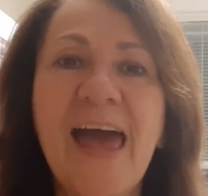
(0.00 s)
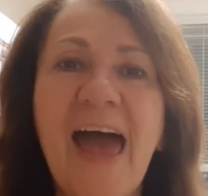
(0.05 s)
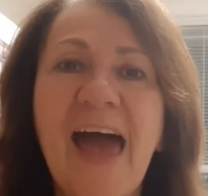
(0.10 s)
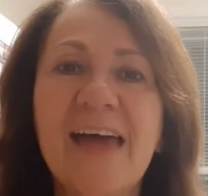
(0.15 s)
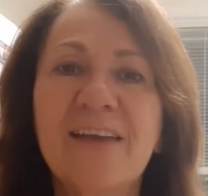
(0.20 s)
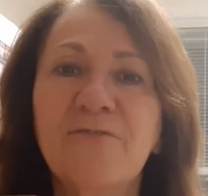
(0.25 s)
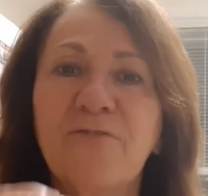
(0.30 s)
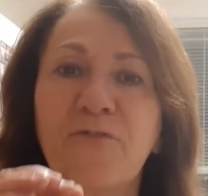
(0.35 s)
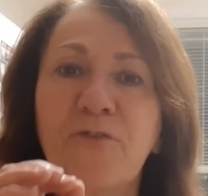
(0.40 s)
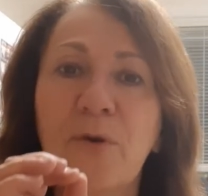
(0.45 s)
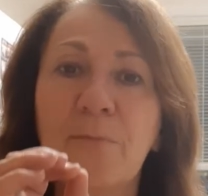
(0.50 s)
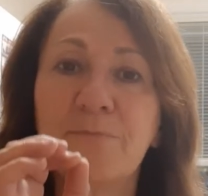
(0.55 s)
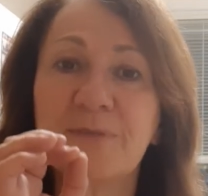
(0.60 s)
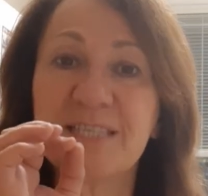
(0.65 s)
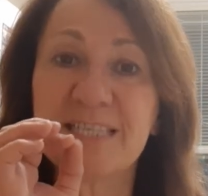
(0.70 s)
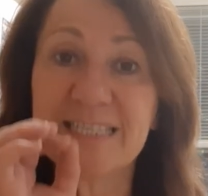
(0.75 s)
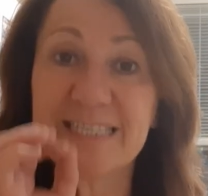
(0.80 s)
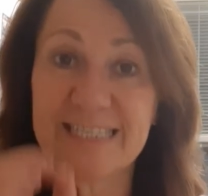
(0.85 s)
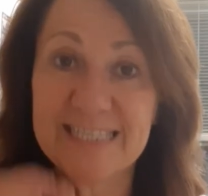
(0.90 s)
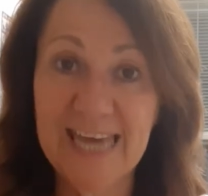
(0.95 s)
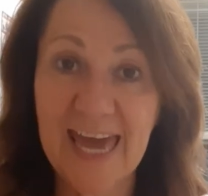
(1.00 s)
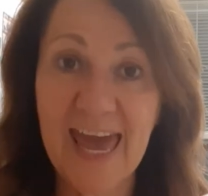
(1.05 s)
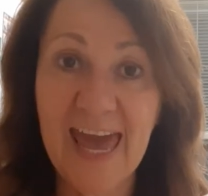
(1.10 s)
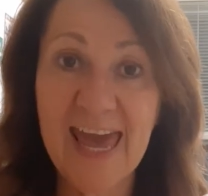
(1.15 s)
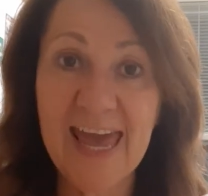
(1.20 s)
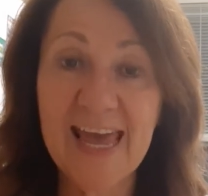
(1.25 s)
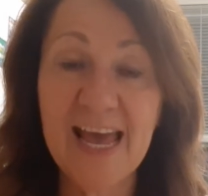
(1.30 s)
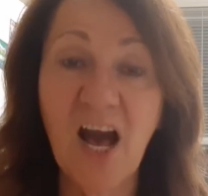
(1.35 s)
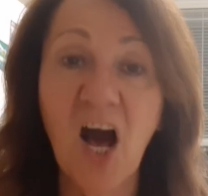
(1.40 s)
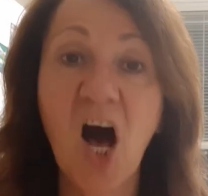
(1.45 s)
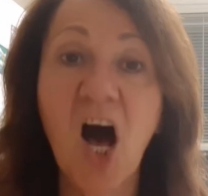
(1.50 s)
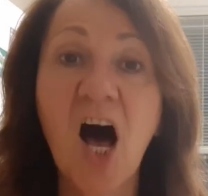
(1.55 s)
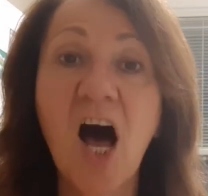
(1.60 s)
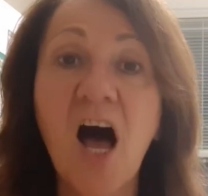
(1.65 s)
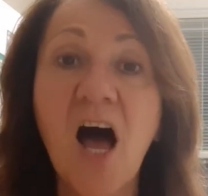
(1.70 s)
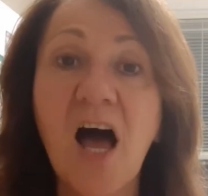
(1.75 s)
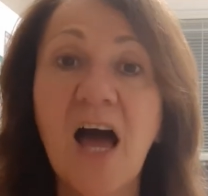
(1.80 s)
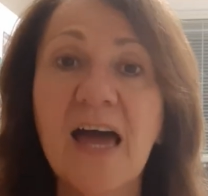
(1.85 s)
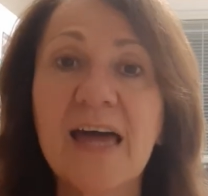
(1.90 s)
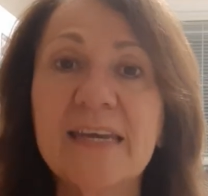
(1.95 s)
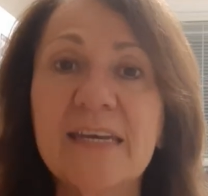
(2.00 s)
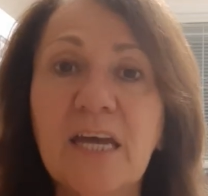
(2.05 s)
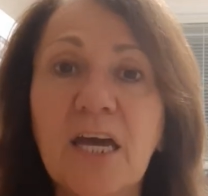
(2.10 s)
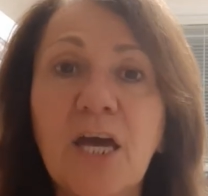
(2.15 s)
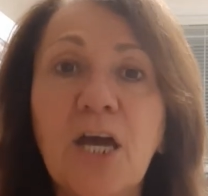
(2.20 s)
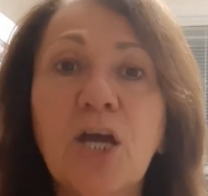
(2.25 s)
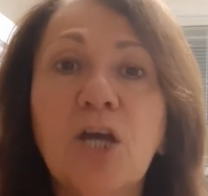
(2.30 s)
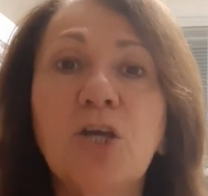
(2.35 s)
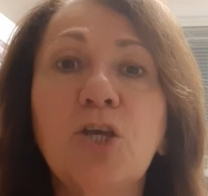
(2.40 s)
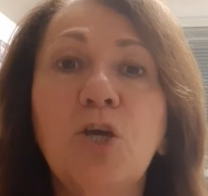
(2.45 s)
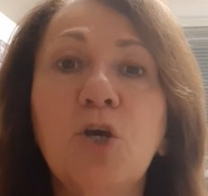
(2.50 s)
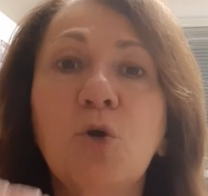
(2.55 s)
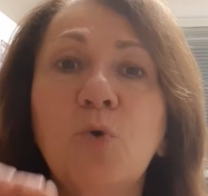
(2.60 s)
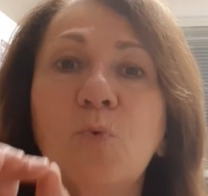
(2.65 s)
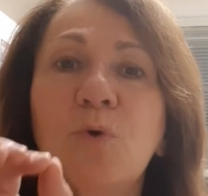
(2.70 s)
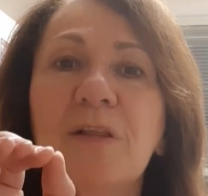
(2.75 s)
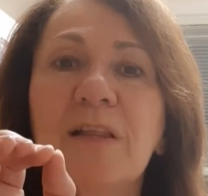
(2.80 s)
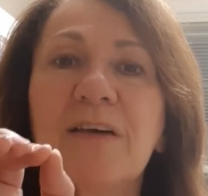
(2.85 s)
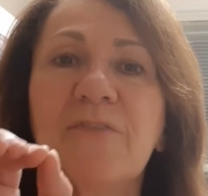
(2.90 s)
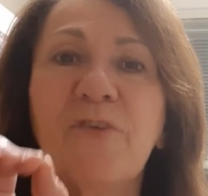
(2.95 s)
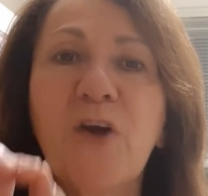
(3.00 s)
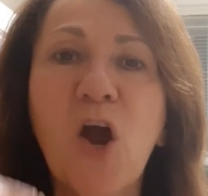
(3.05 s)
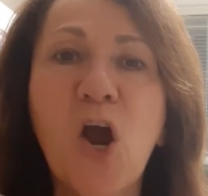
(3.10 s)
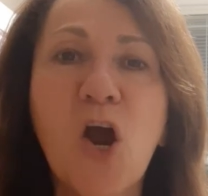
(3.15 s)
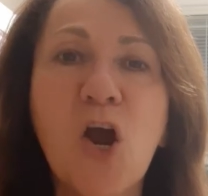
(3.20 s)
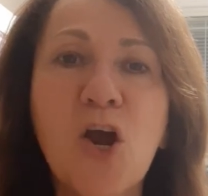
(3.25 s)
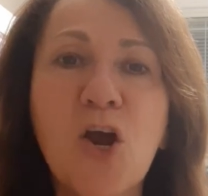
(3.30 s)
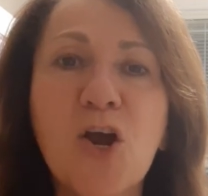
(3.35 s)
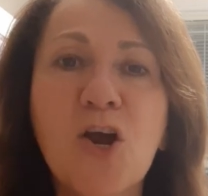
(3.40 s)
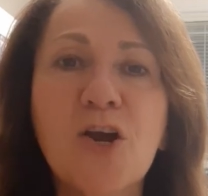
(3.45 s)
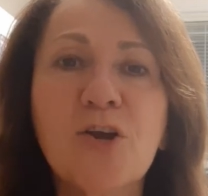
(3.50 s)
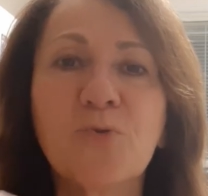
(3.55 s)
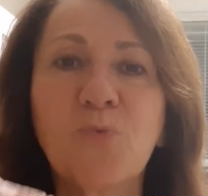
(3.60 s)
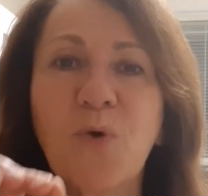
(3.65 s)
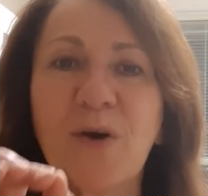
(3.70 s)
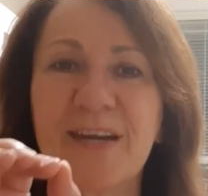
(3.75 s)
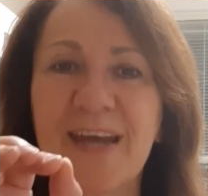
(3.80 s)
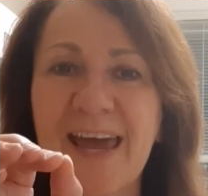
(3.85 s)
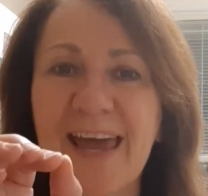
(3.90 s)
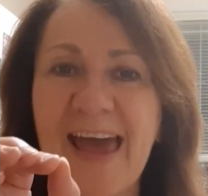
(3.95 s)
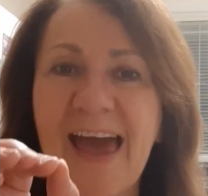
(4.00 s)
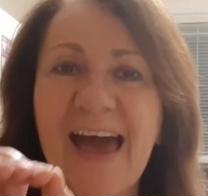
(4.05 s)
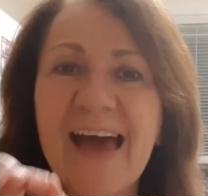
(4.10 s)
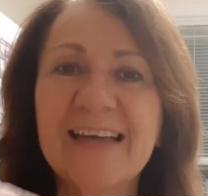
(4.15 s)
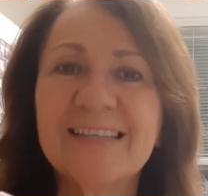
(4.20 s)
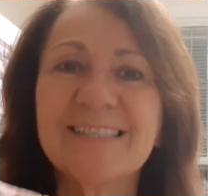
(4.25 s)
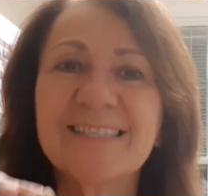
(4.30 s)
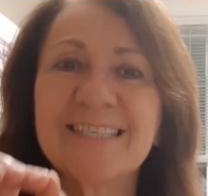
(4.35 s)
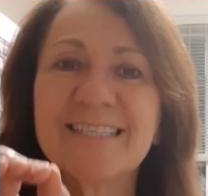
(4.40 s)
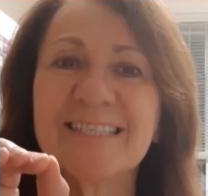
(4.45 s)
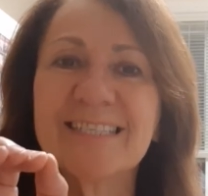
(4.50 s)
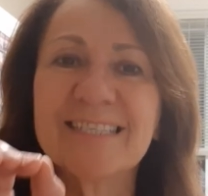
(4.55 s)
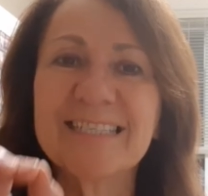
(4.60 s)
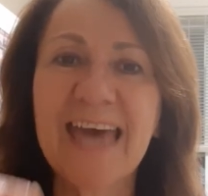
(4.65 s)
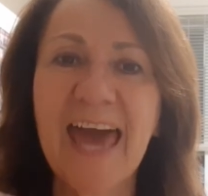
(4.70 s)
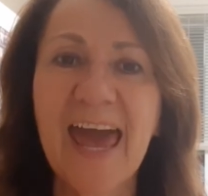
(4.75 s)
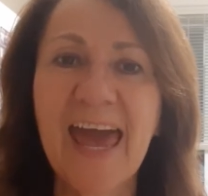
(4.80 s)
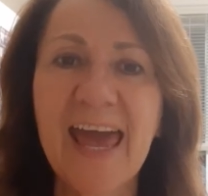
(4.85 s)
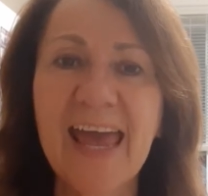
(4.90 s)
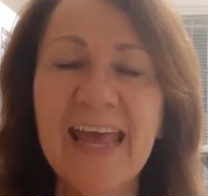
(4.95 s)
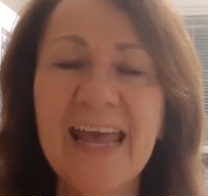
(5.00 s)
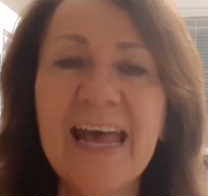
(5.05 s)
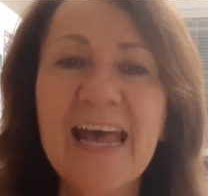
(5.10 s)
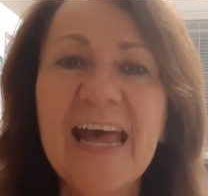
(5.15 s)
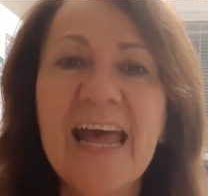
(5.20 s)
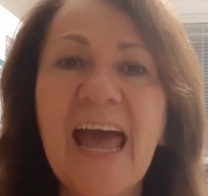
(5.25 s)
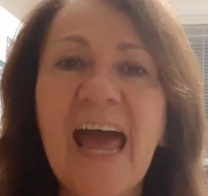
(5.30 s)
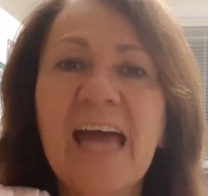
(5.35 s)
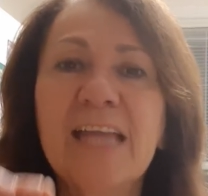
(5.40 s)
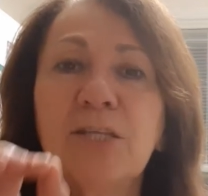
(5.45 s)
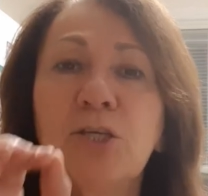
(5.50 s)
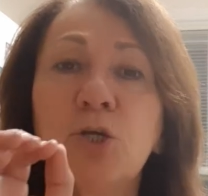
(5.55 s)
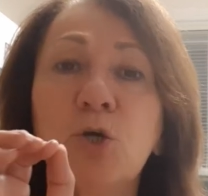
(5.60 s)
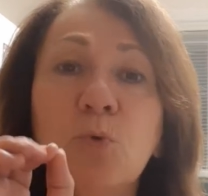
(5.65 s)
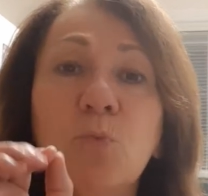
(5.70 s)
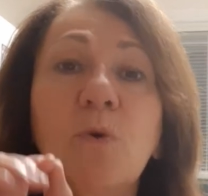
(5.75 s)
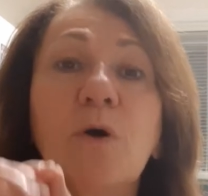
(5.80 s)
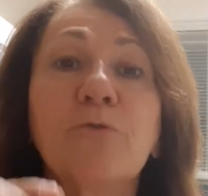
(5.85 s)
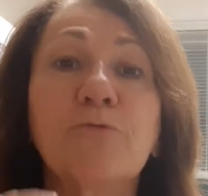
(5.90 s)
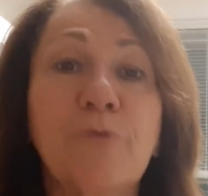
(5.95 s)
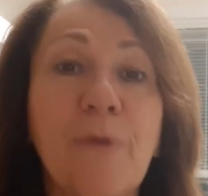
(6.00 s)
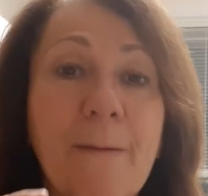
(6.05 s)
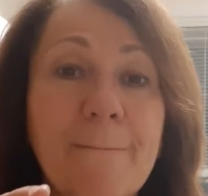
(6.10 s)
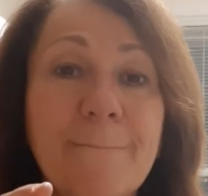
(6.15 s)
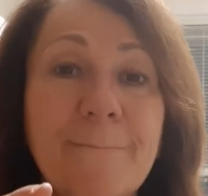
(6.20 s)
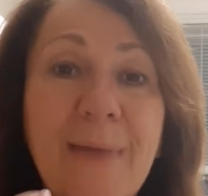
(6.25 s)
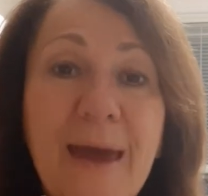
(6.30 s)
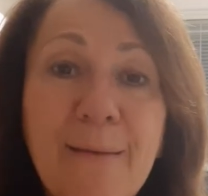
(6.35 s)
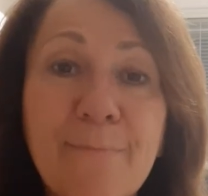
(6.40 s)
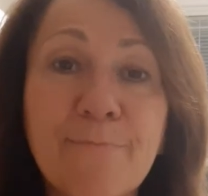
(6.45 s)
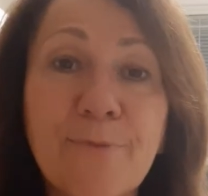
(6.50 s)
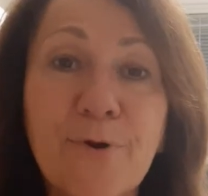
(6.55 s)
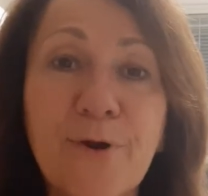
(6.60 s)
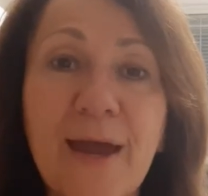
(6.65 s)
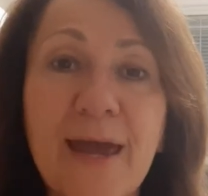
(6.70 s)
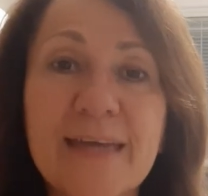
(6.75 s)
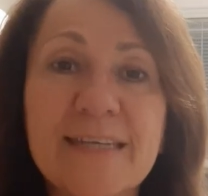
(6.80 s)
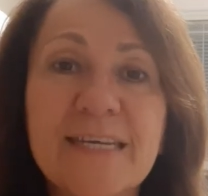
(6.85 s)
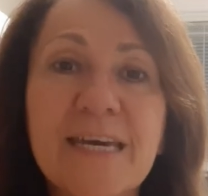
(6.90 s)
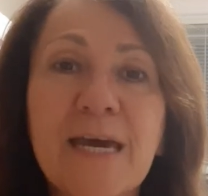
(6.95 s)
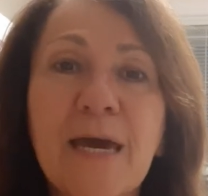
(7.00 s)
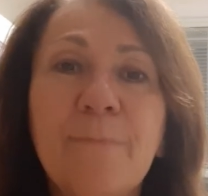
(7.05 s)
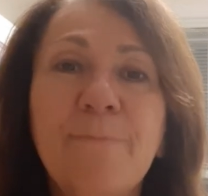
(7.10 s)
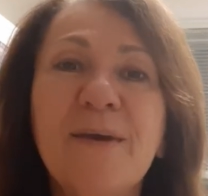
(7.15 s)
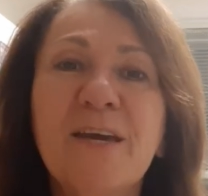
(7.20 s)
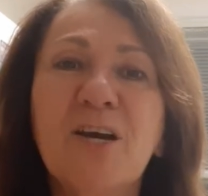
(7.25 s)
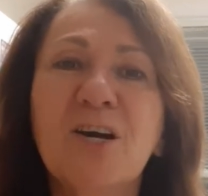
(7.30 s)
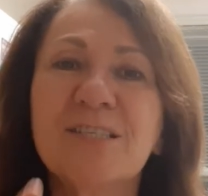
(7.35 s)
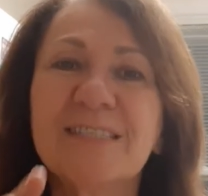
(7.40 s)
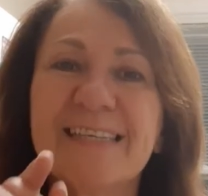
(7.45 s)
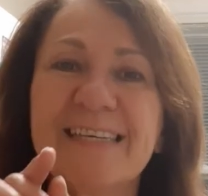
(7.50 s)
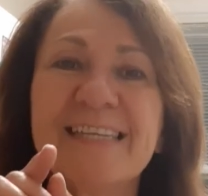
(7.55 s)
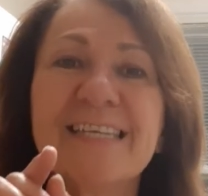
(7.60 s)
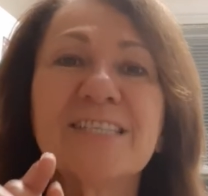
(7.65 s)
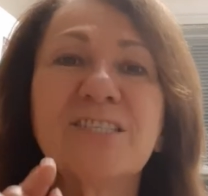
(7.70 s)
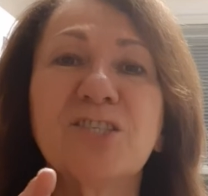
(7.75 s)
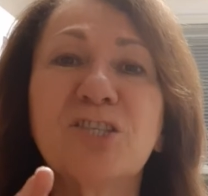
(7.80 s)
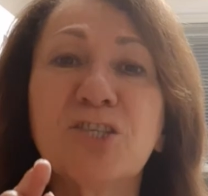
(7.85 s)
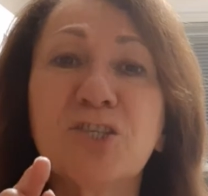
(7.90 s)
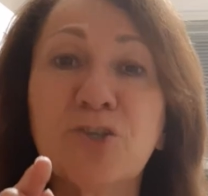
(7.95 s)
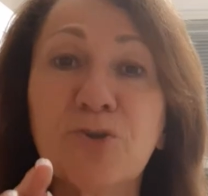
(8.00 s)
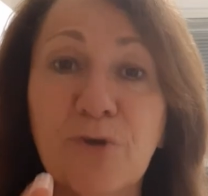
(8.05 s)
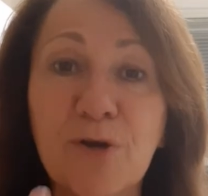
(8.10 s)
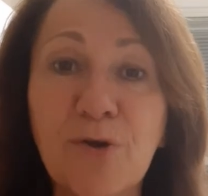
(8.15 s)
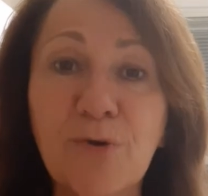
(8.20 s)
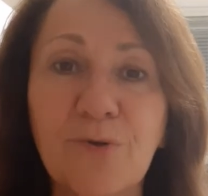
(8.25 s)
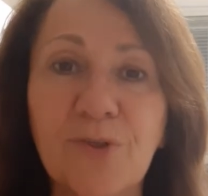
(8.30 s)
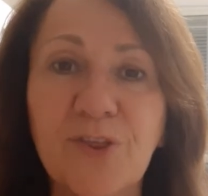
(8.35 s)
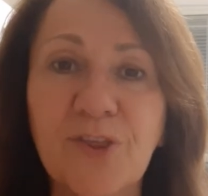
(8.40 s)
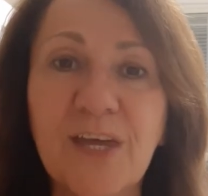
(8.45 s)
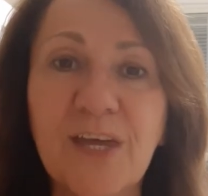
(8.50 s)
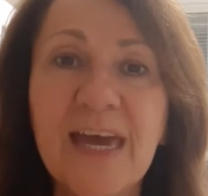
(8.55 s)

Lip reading: And from today on, you will have heard what I had to say, and you will remember it because it is the truth.